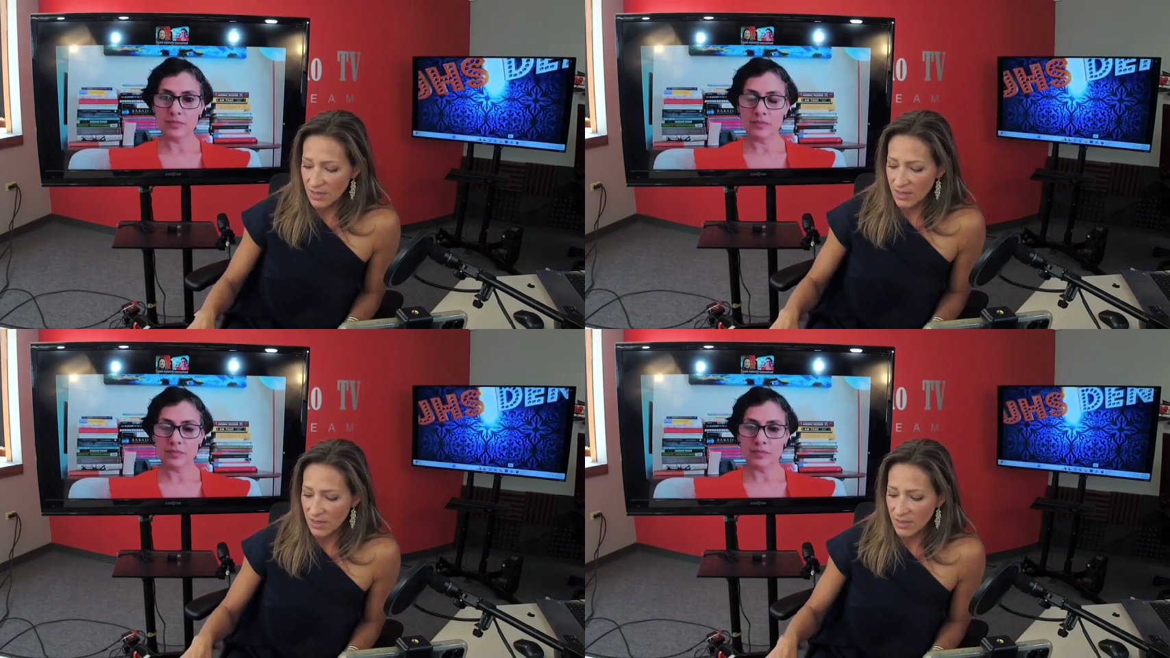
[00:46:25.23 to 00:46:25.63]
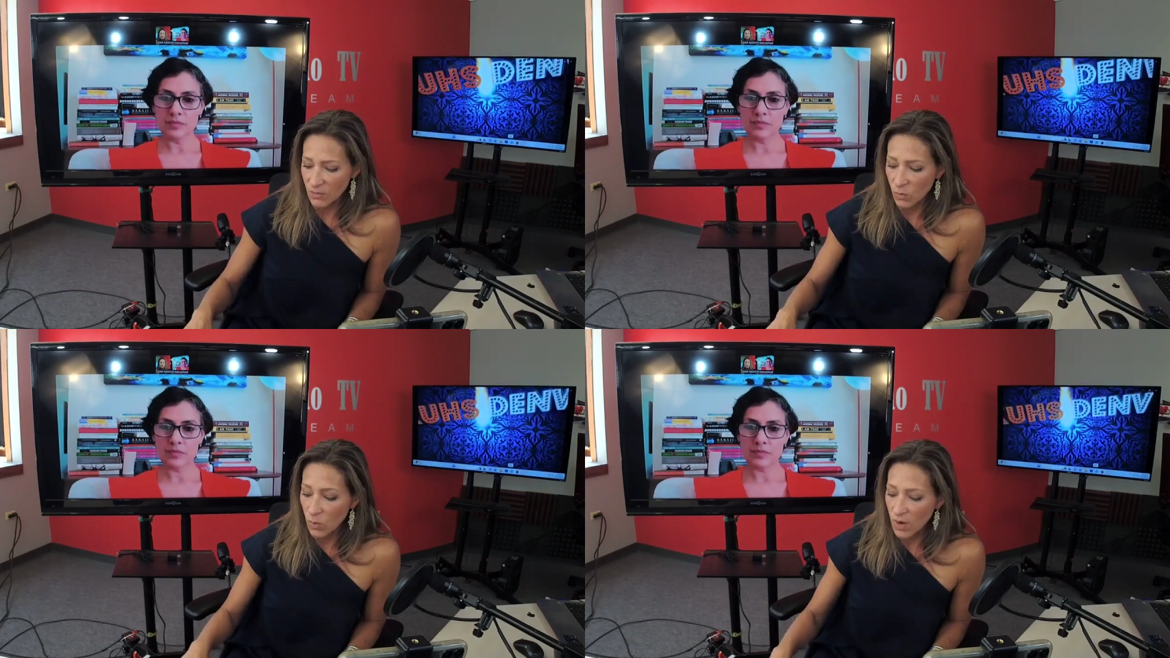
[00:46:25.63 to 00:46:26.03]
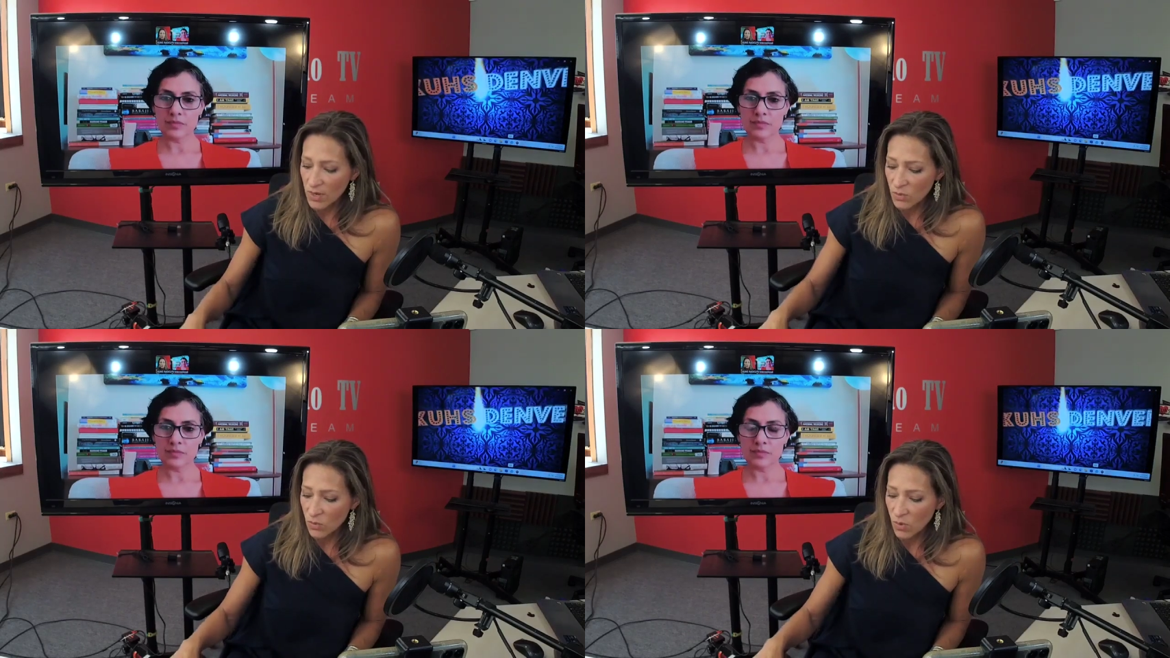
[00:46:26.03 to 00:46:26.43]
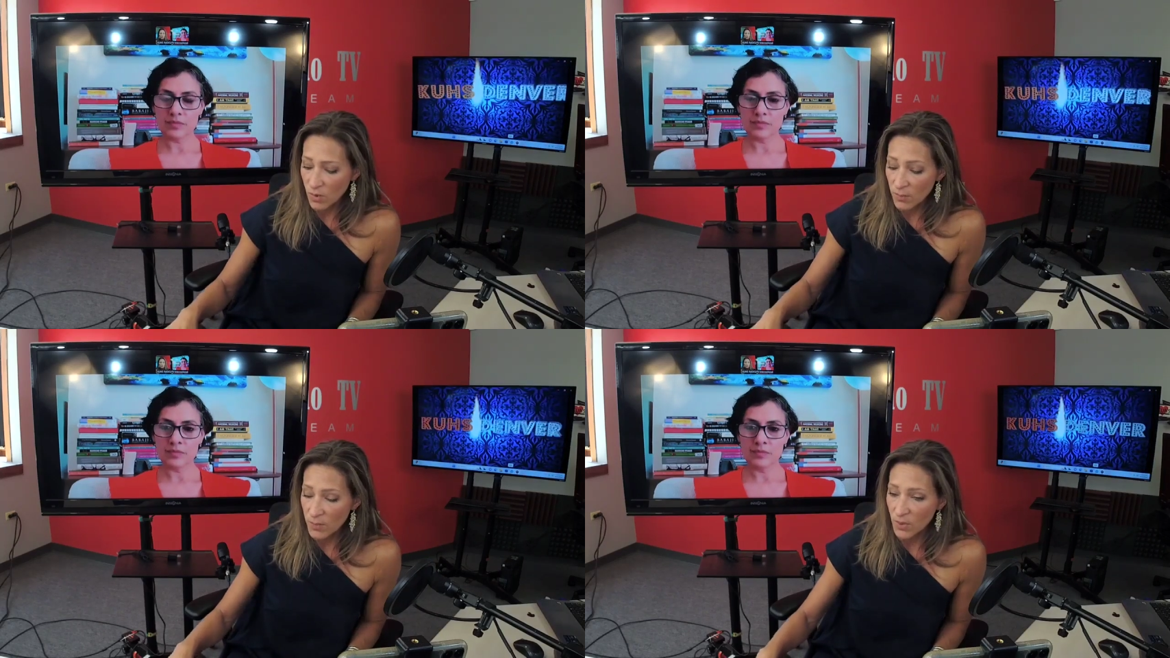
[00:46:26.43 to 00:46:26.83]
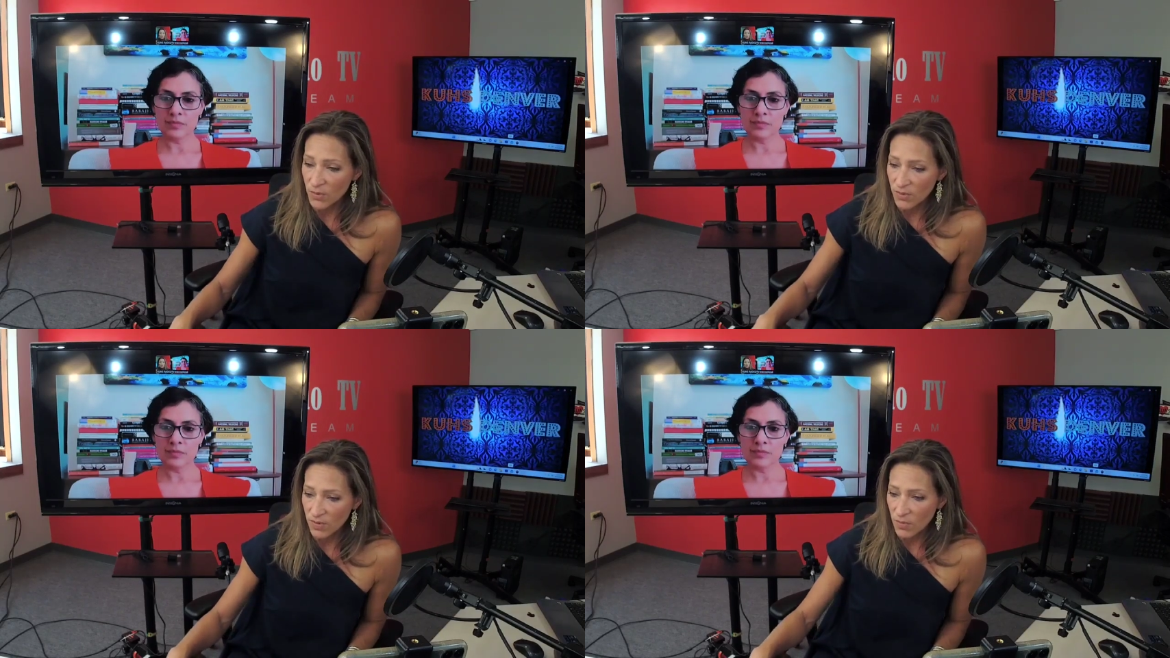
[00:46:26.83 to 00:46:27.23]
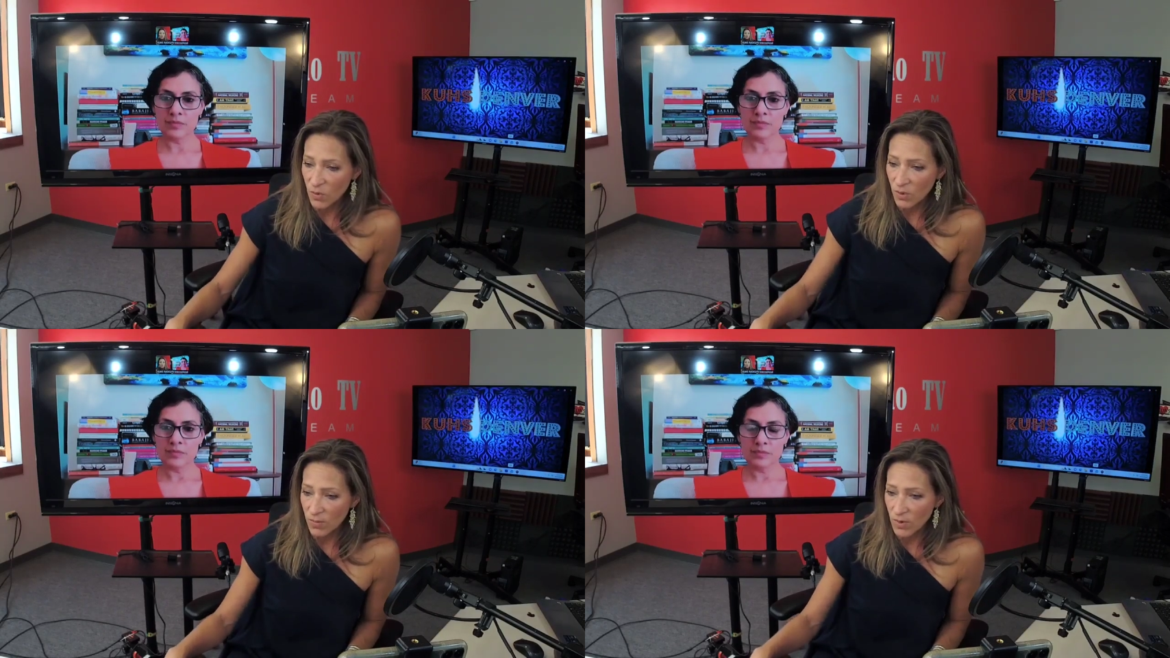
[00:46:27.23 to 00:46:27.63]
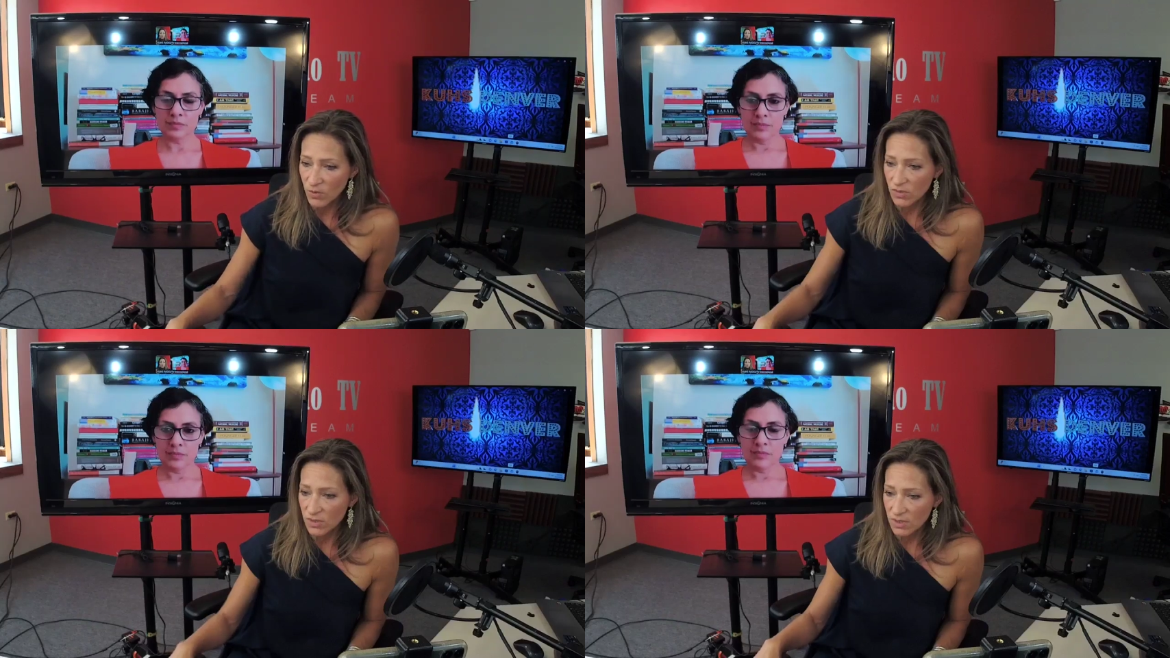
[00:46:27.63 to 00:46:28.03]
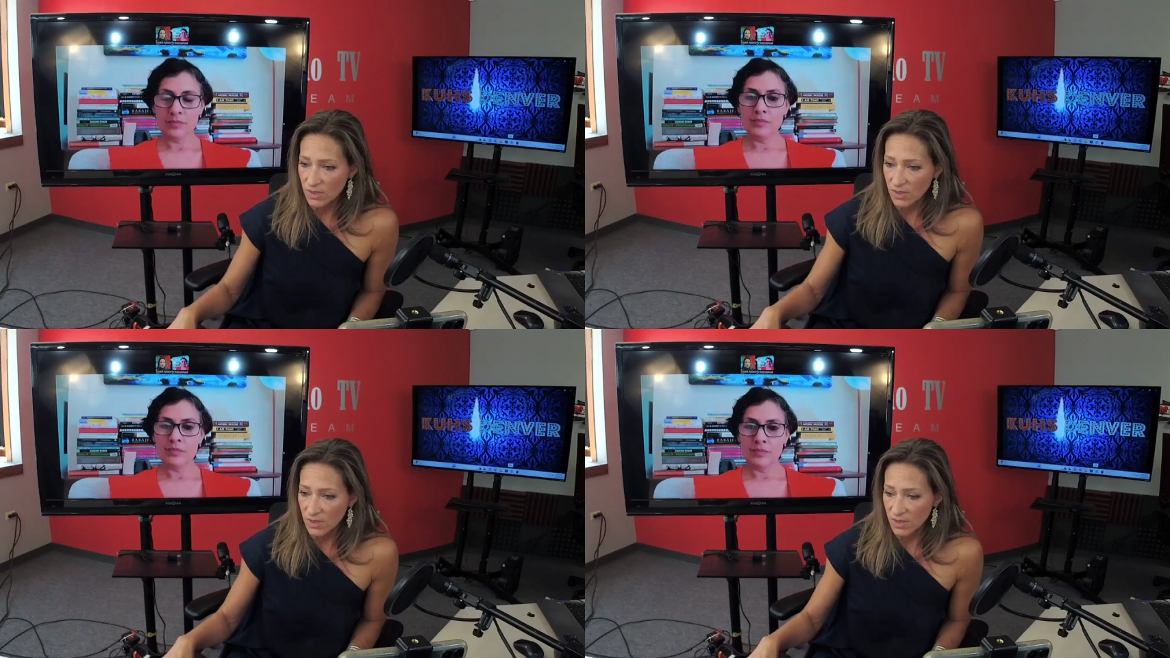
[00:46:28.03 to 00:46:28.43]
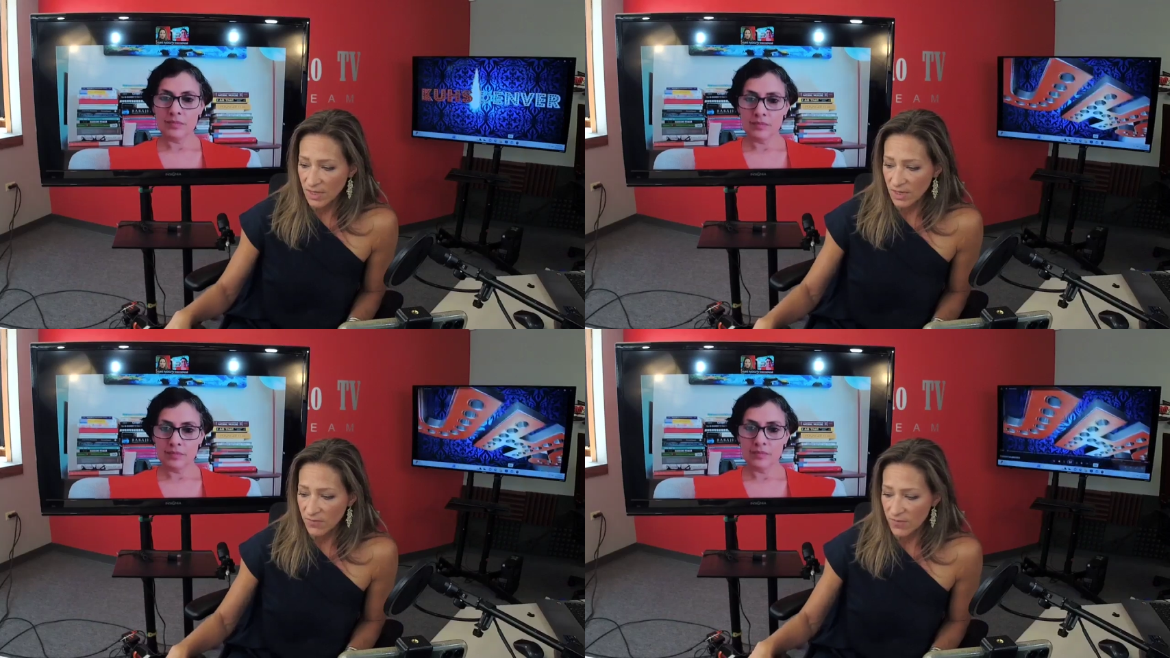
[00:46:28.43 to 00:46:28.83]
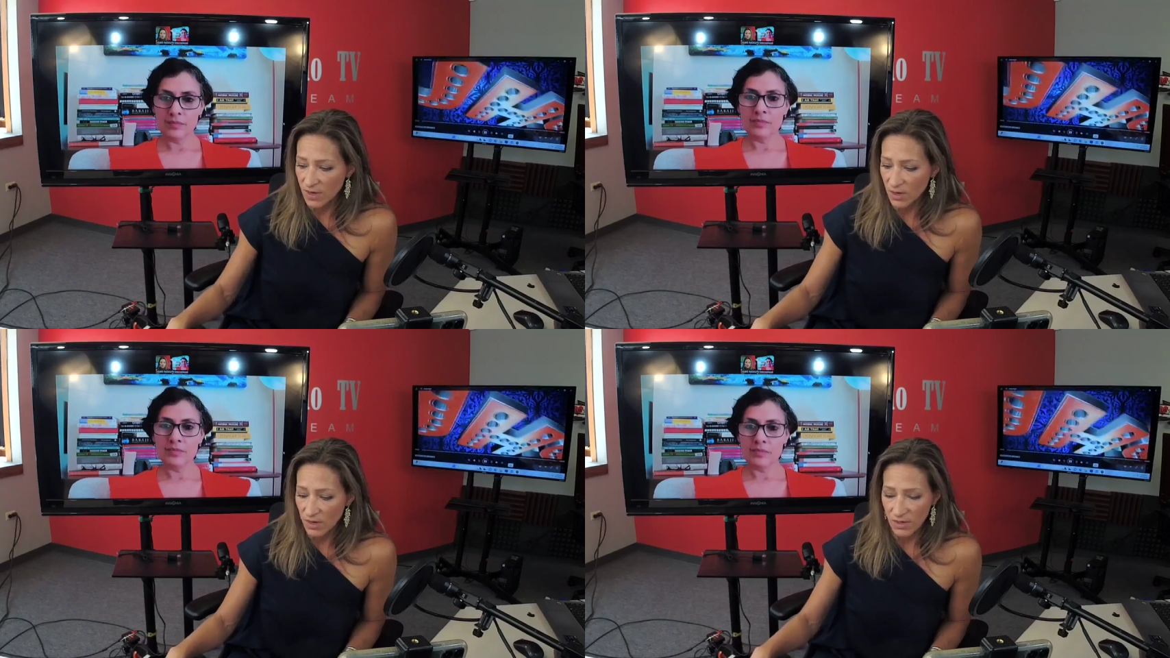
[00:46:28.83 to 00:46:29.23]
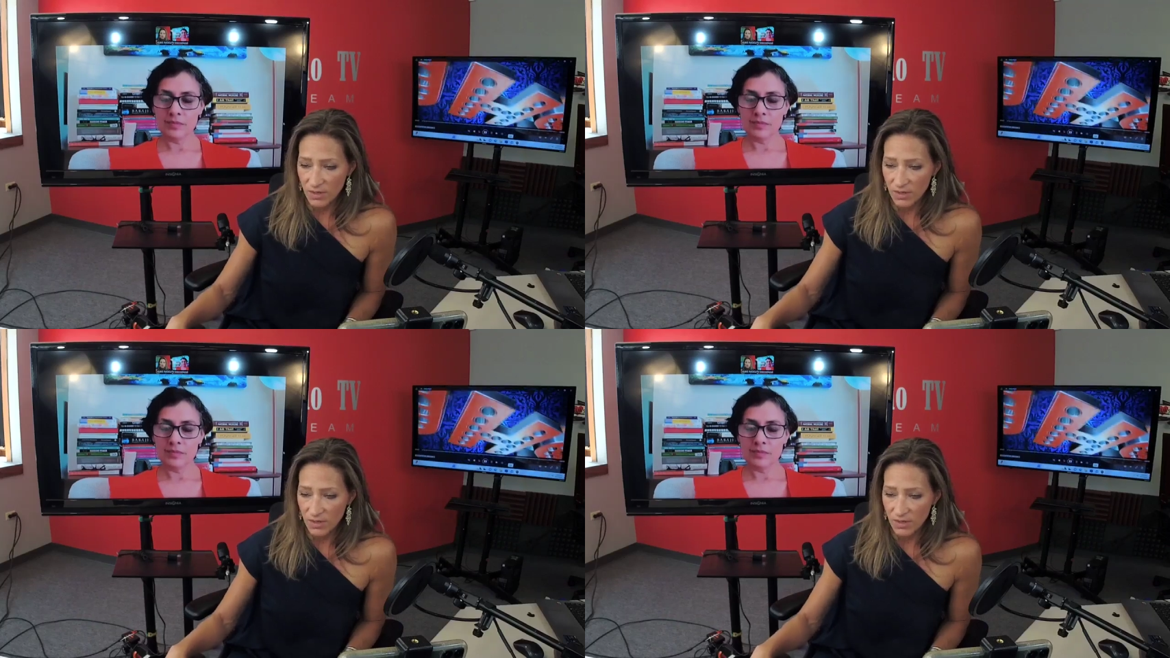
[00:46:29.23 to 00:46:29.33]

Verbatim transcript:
Speaker 1: the one or both of the hormones that if they're